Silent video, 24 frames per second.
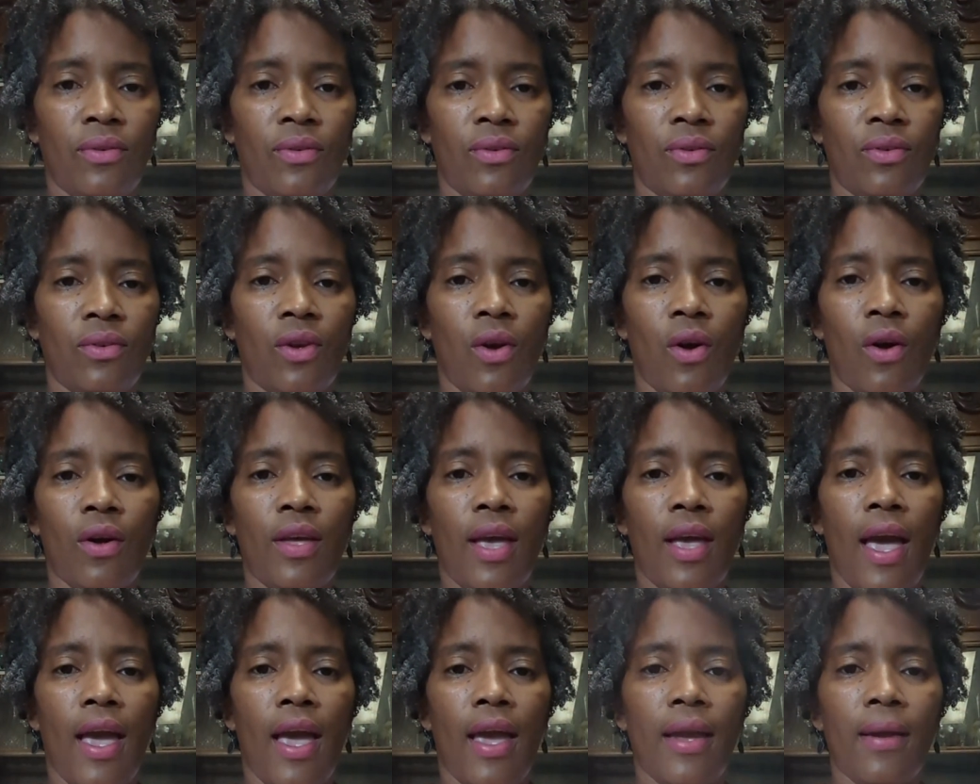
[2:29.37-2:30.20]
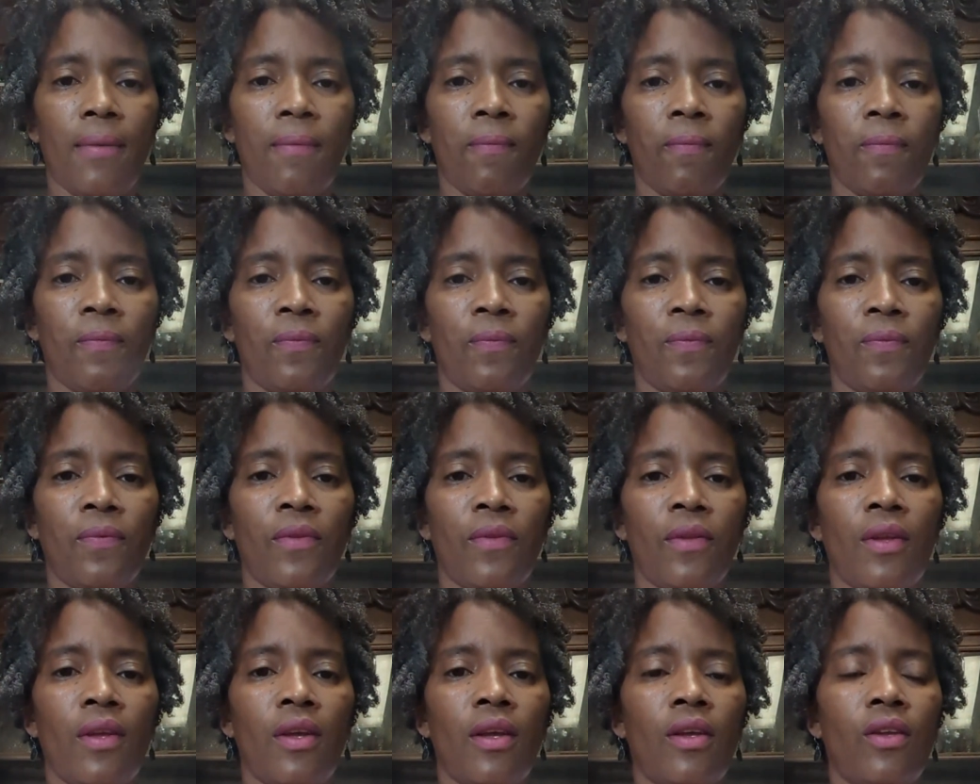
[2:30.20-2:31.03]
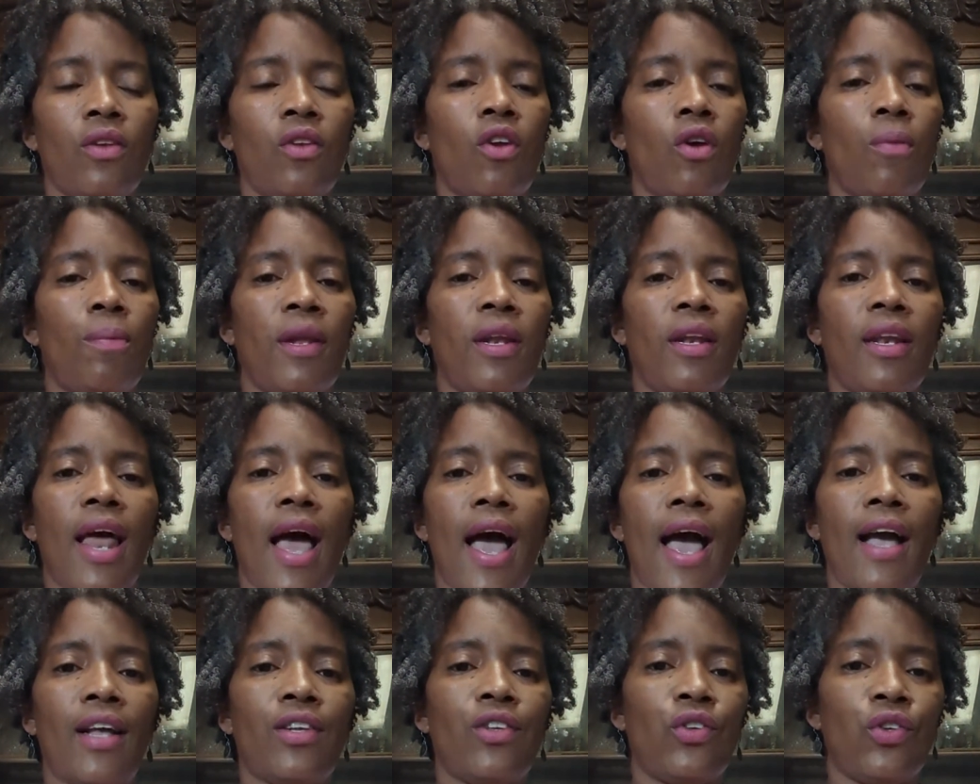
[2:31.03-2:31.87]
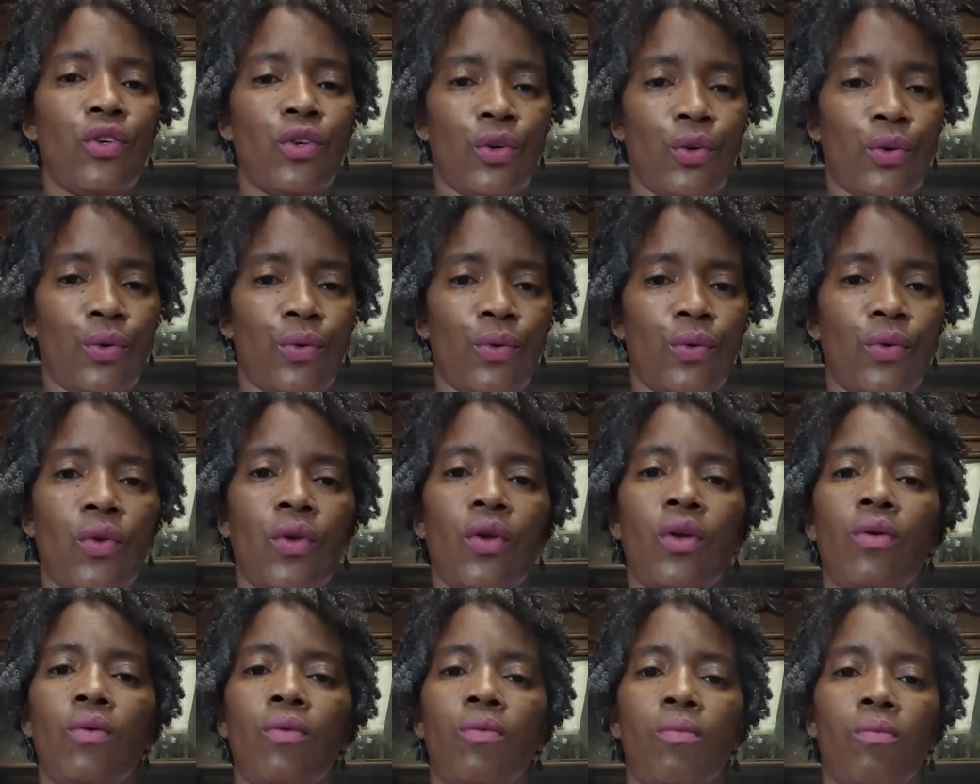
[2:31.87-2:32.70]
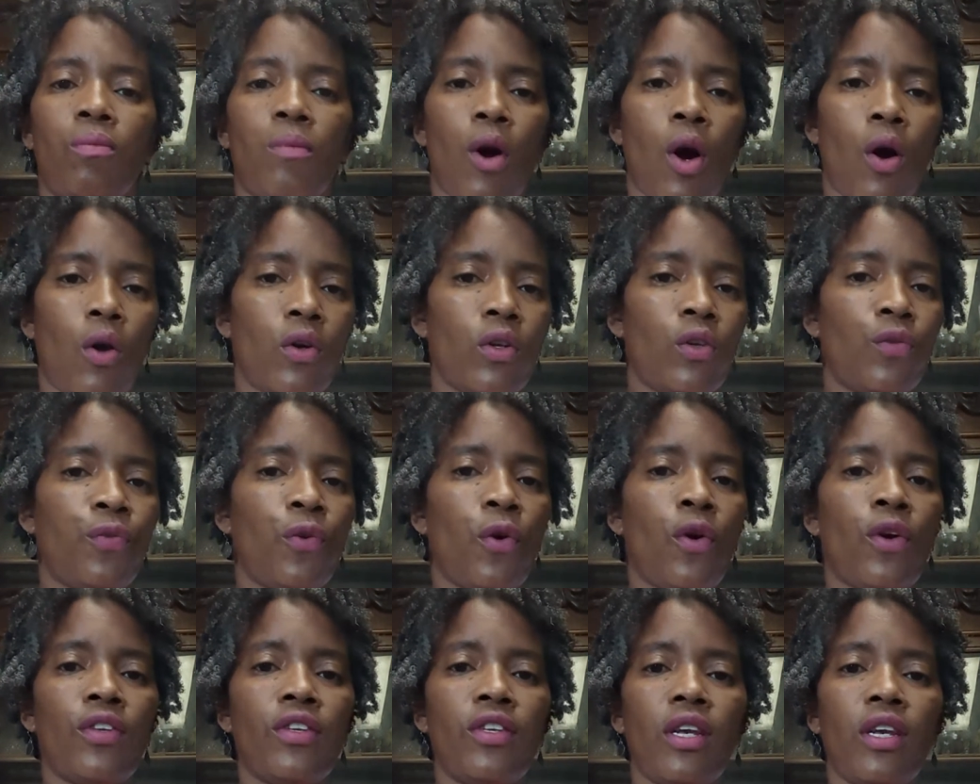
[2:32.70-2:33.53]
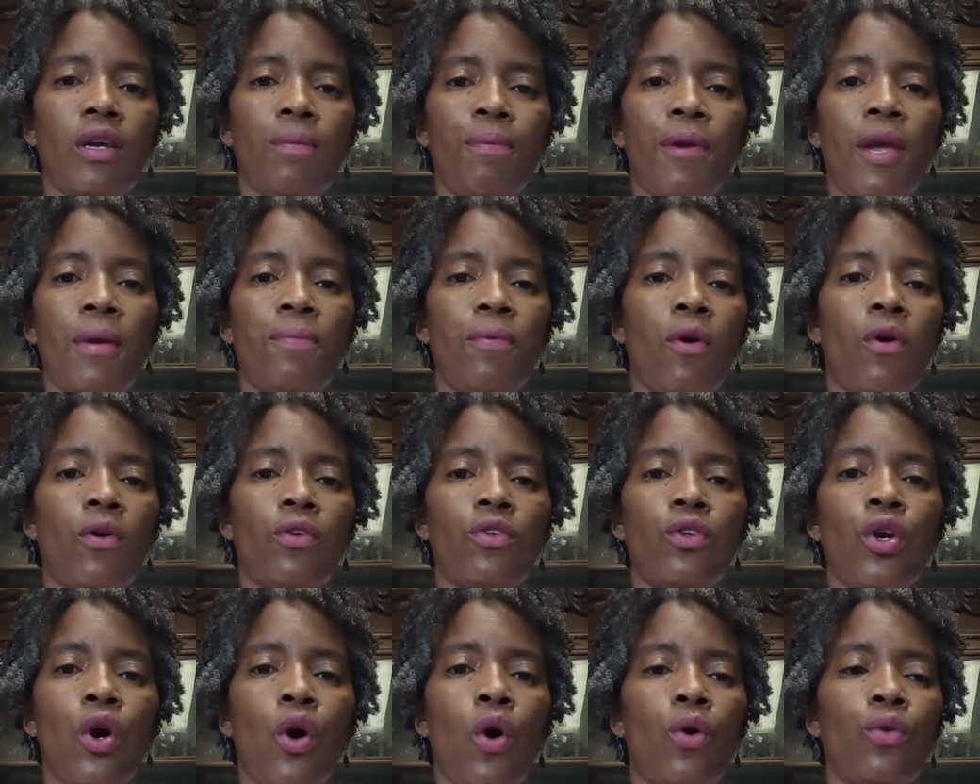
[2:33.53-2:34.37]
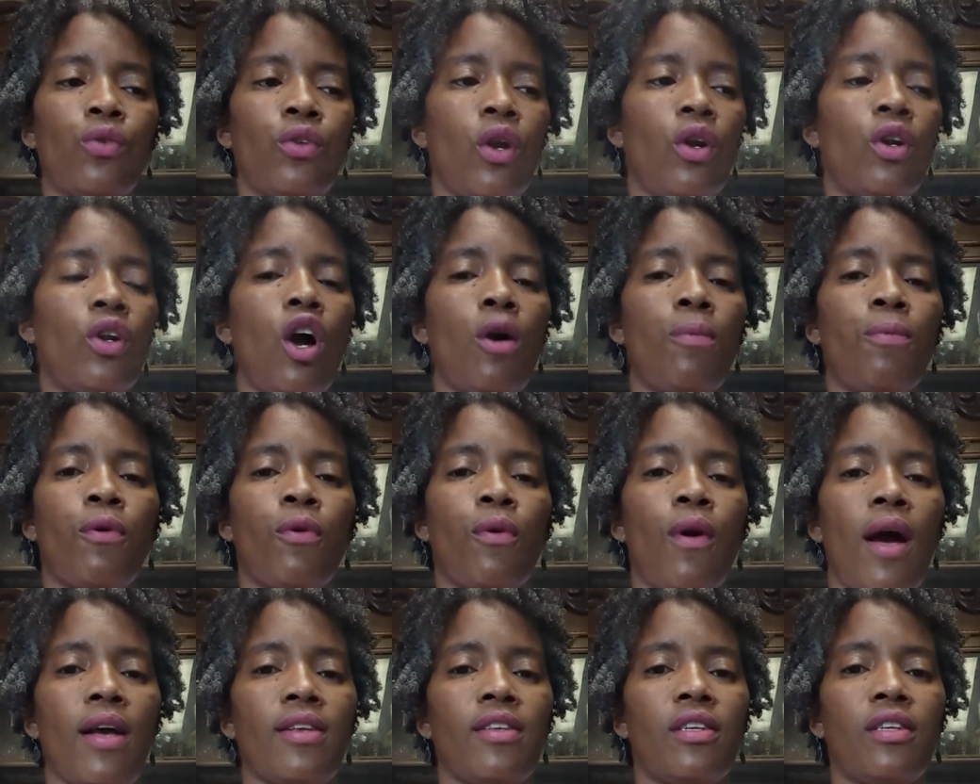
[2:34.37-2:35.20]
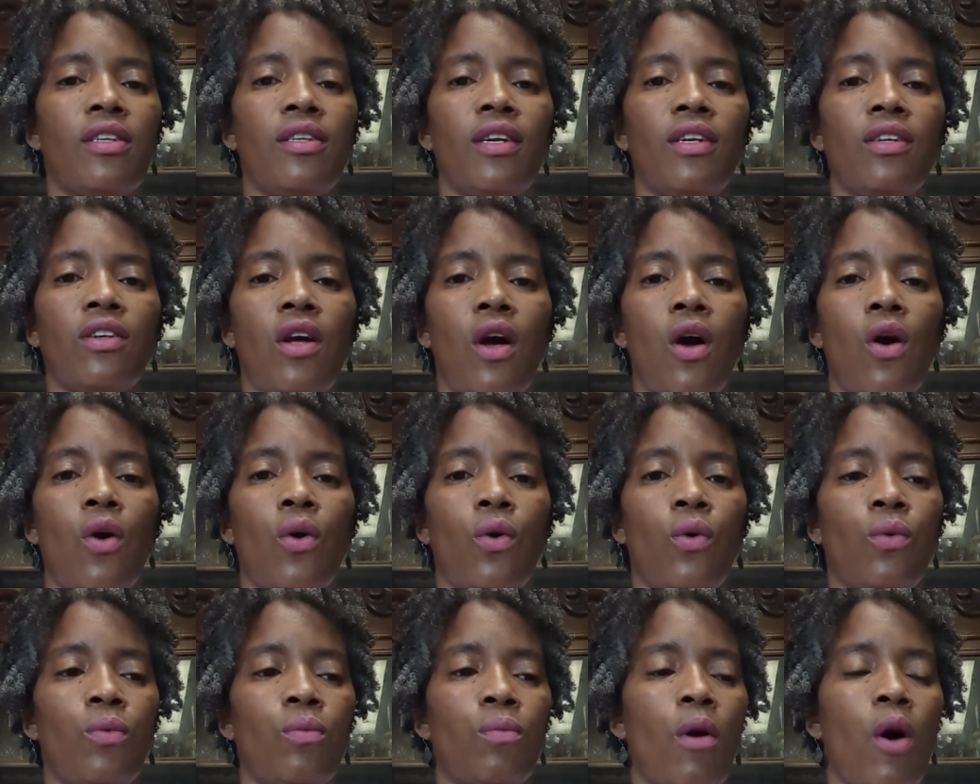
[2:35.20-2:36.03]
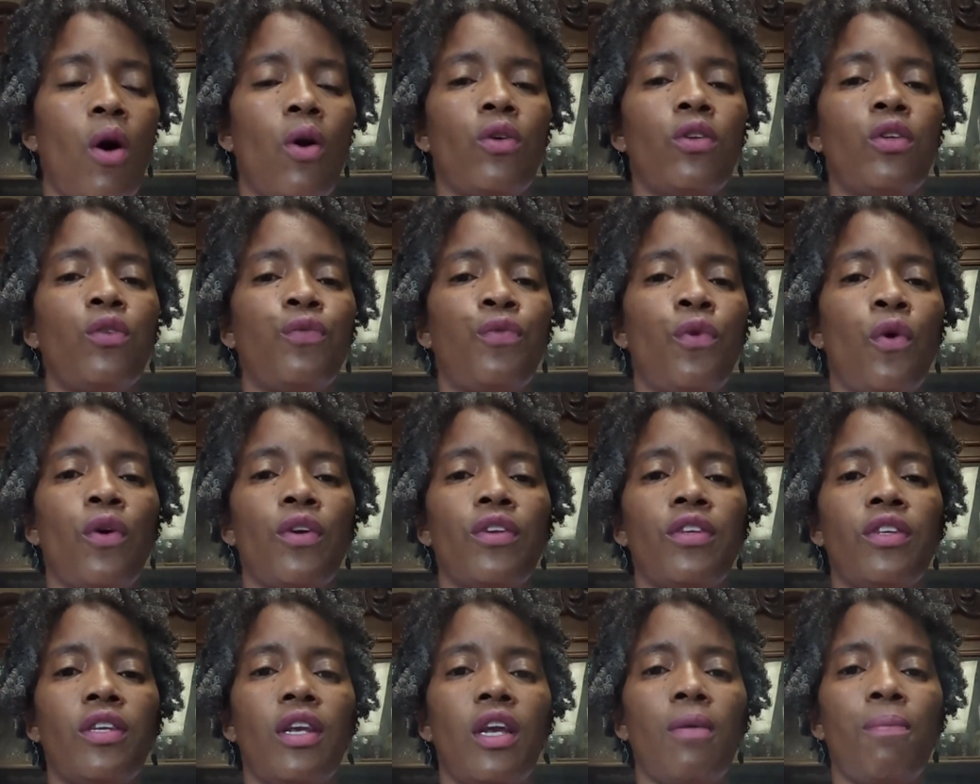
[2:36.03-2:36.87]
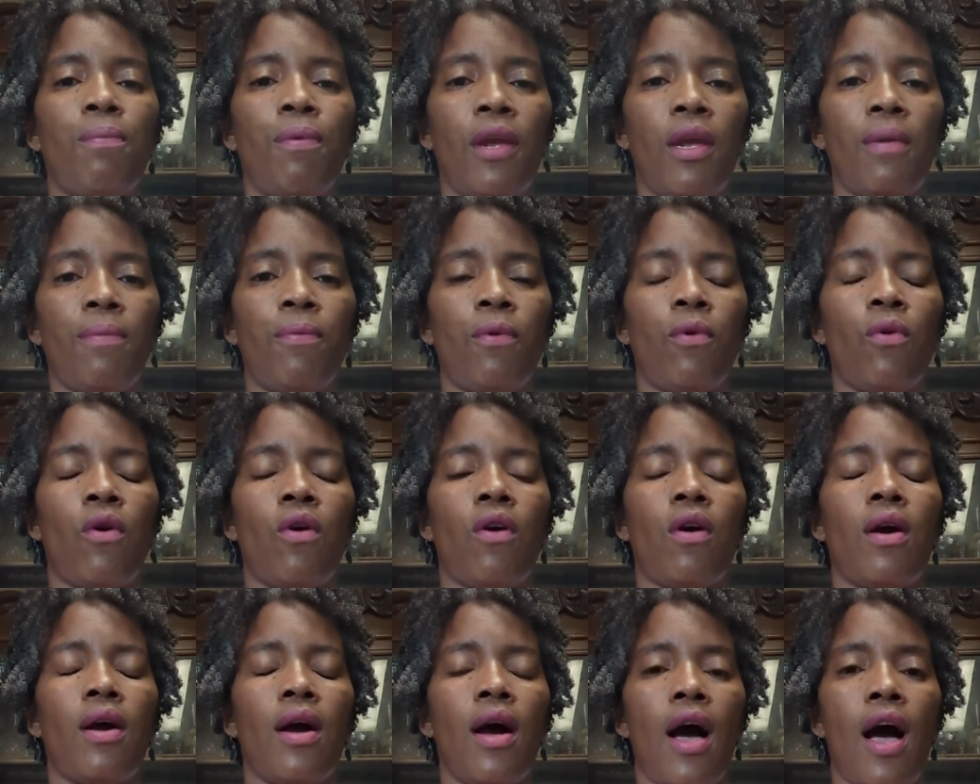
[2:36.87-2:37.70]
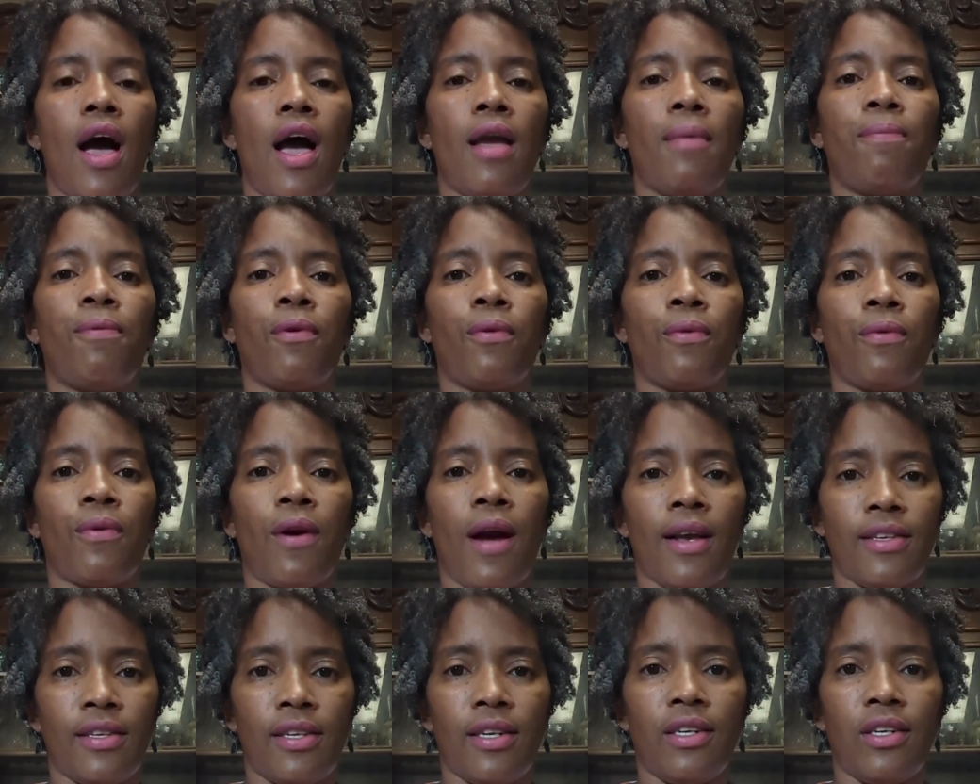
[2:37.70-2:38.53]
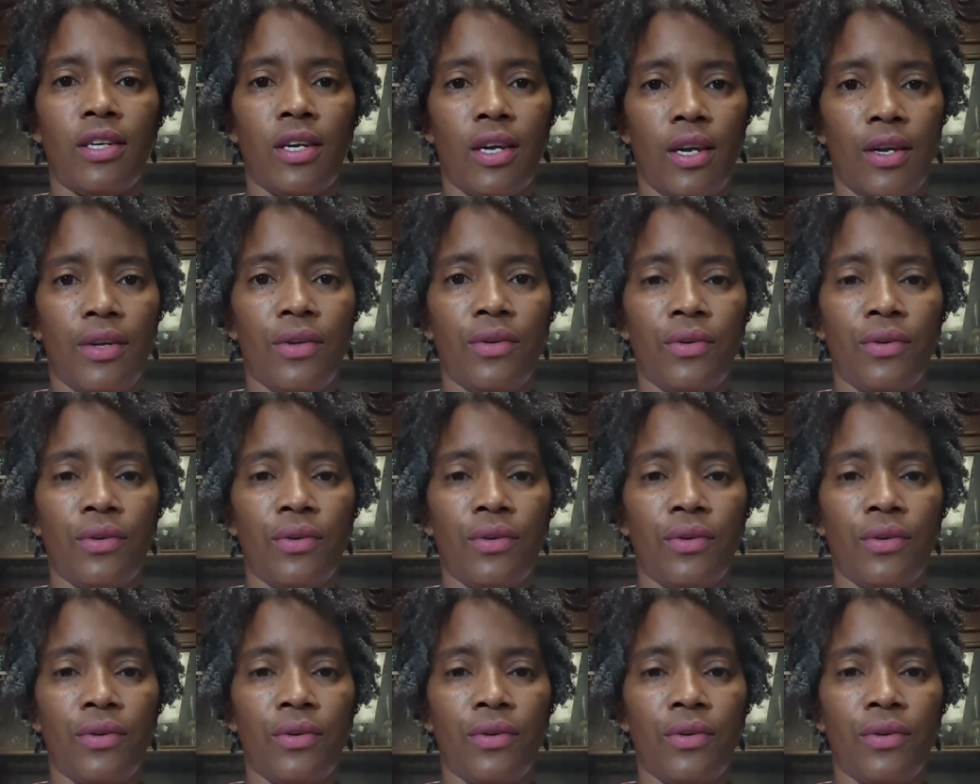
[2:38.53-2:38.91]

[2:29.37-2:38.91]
Okay? You've been lied to. Most 4C people are told they're low porosity. No, most 4C people are high porosity.